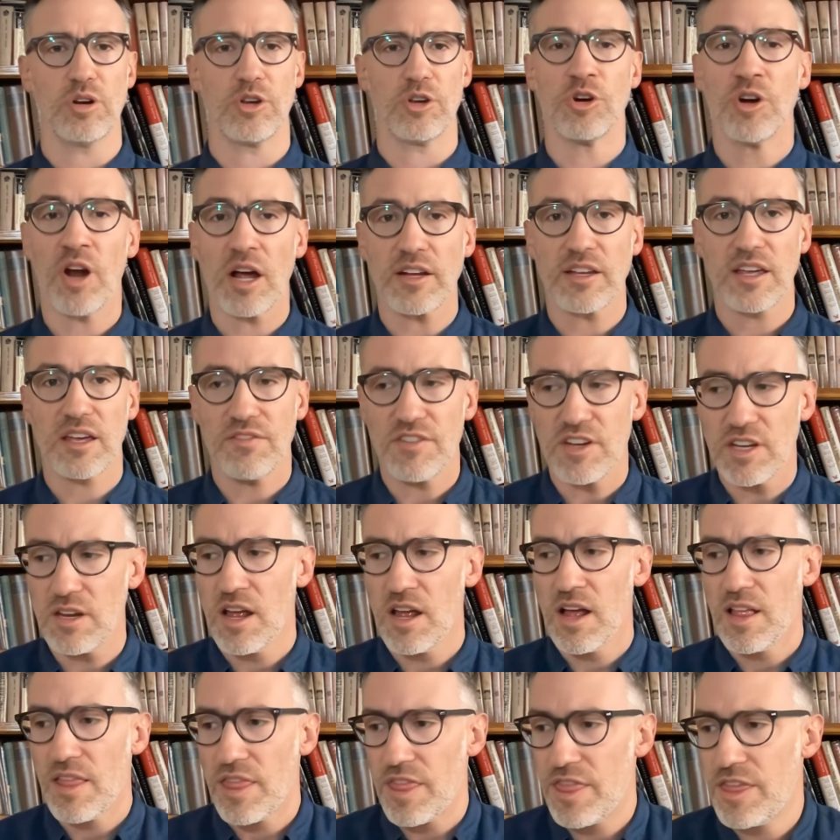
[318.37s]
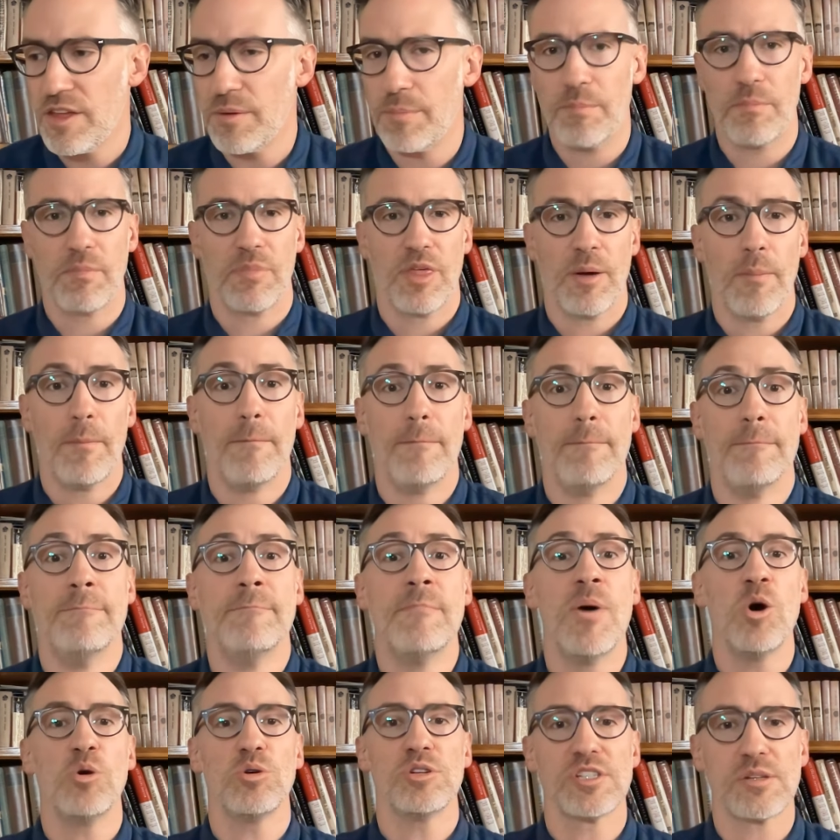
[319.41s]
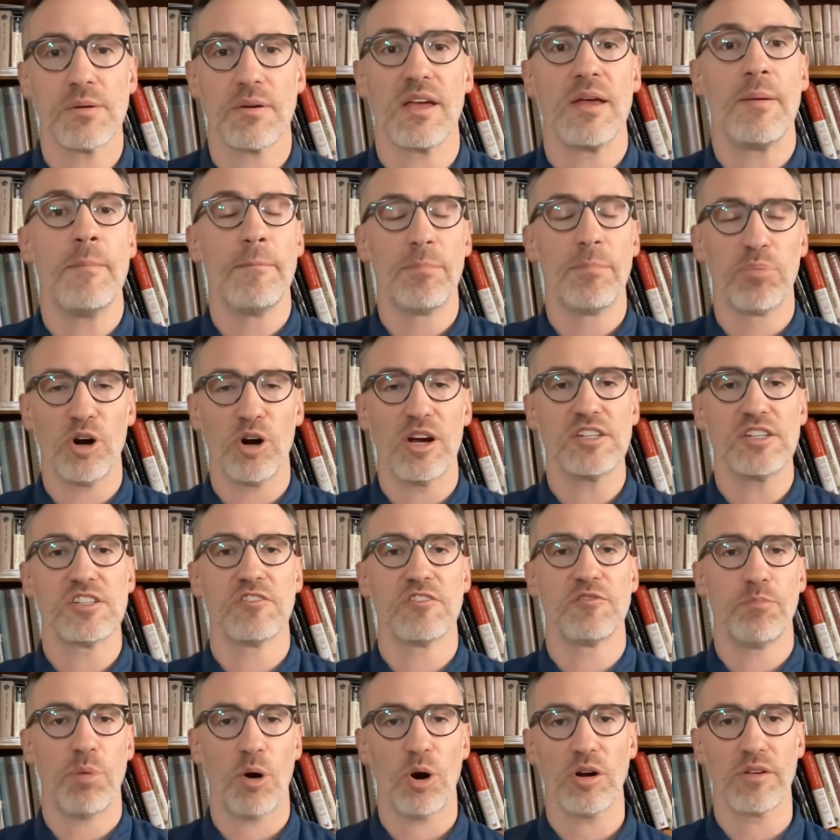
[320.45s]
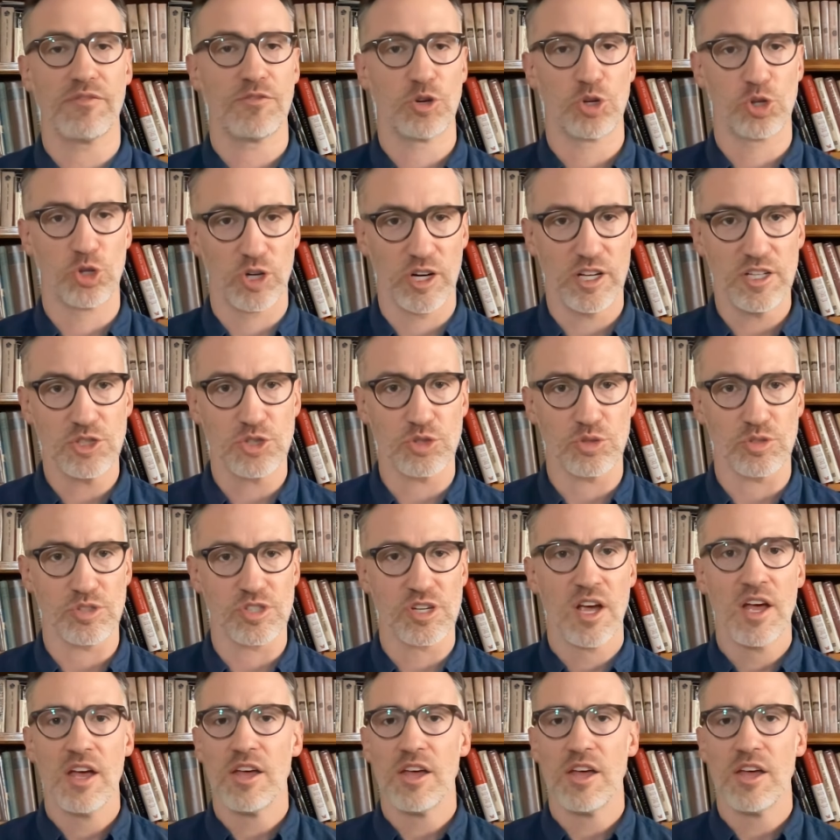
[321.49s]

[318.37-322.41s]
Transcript: You're not giving the the most impressive part of your credentials.